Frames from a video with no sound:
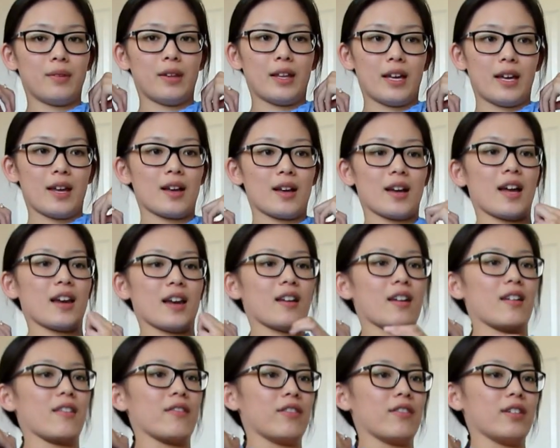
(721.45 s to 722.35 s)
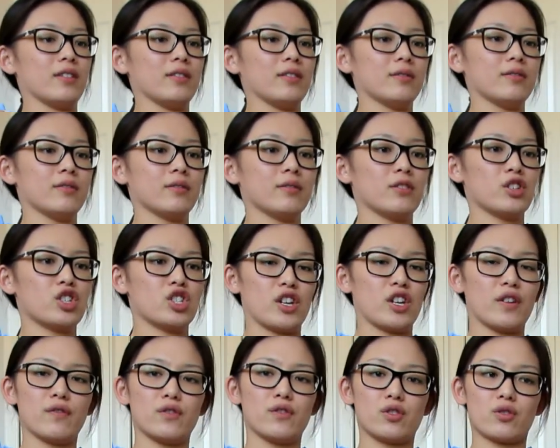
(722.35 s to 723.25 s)
like kind of
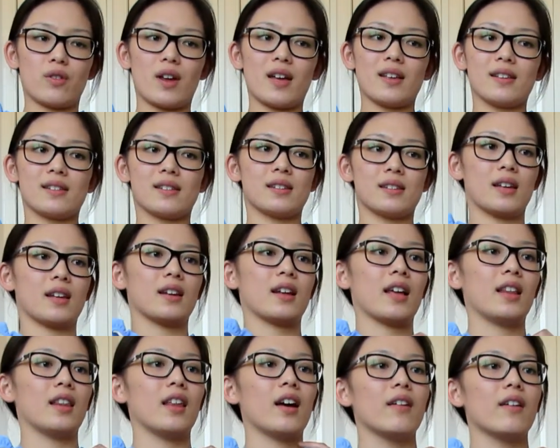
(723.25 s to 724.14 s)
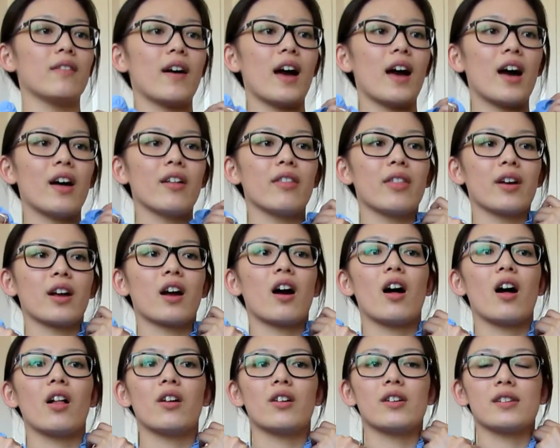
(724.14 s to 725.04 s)
shift dressed and I love how the
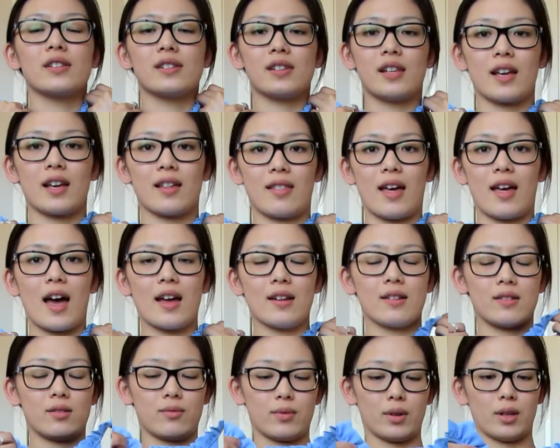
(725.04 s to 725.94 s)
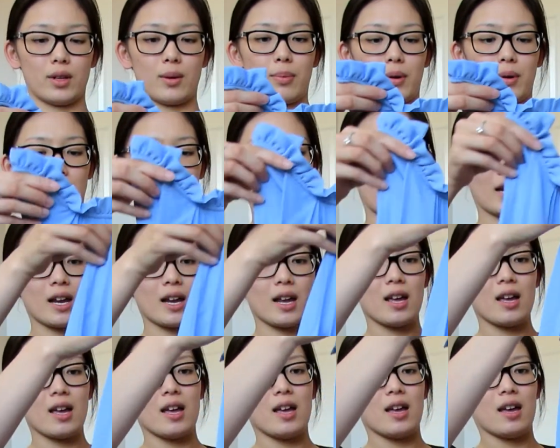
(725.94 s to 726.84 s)
collar's like that. It's really pretty
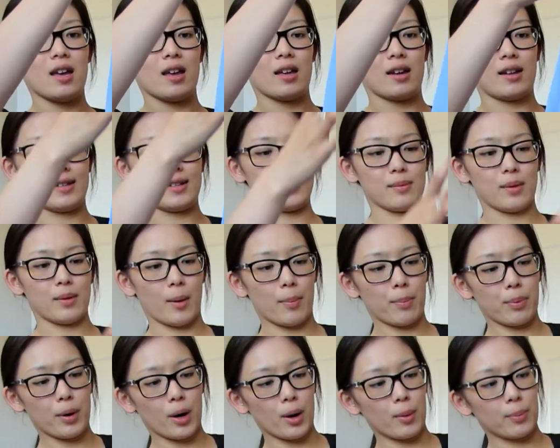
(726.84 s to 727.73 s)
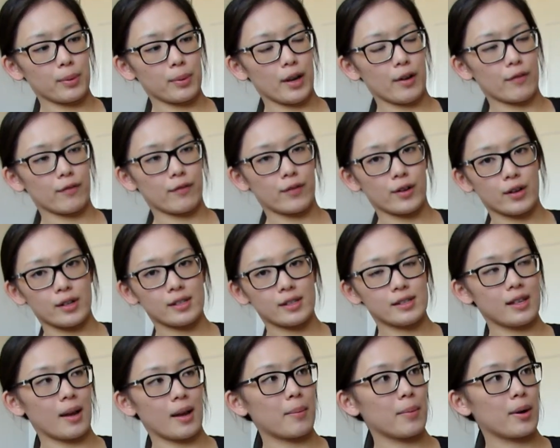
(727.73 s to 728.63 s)
and it's appropriate for
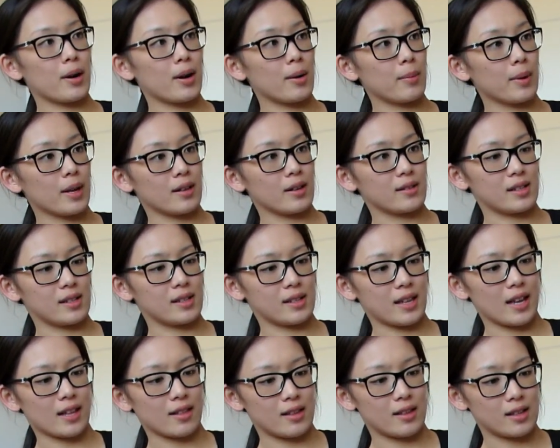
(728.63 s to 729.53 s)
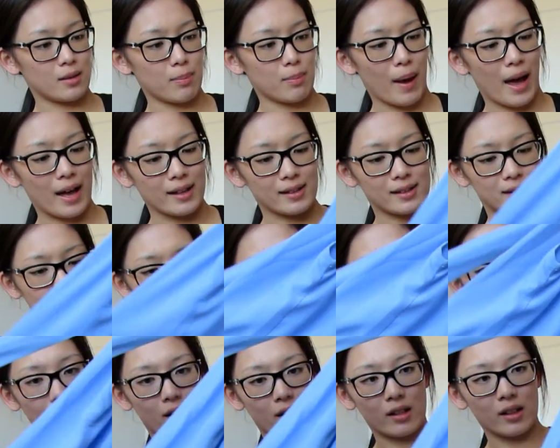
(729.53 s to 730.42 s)
summer because it's like this
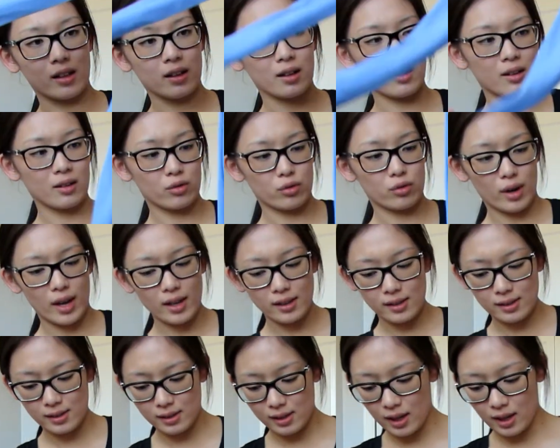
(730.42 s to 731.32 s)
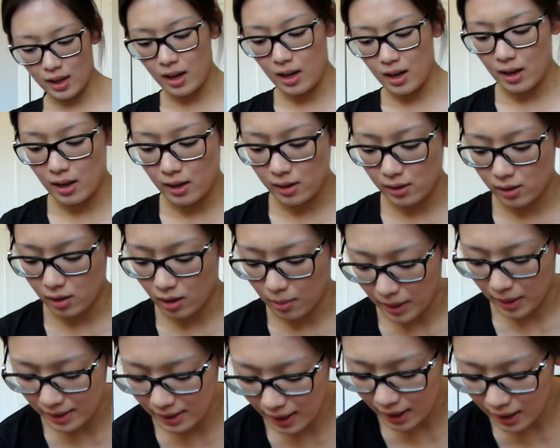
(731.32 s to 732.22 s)
pastel dress. So
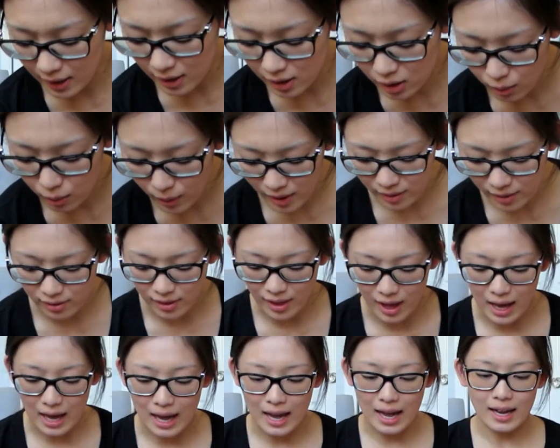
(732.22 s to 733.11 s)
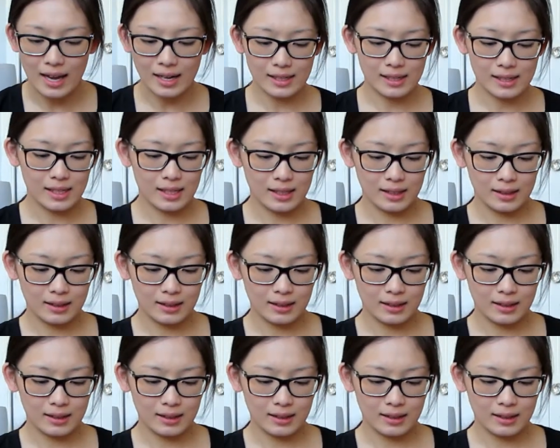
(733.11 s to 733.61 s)
I'm excited to wear that.